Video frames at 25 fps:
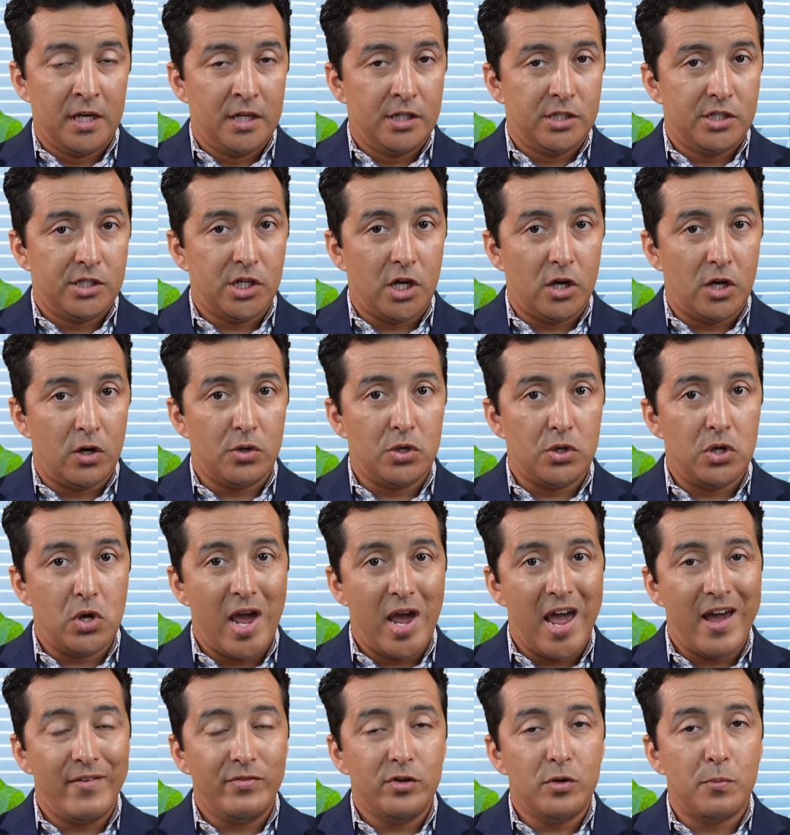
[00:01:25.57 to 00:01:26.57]
So you
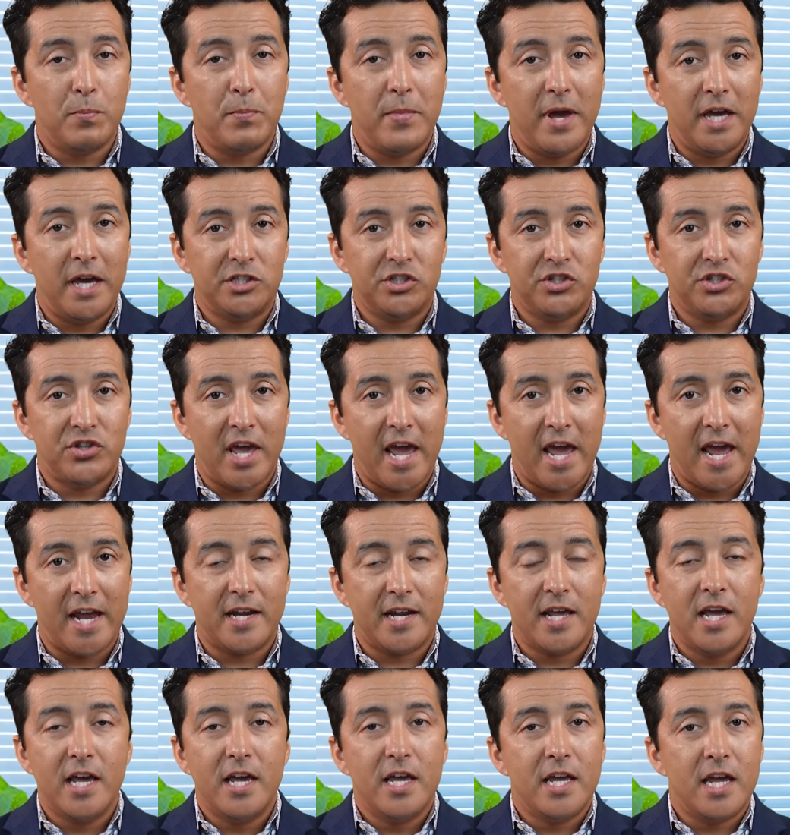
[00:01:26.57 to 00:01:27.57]
have to match that.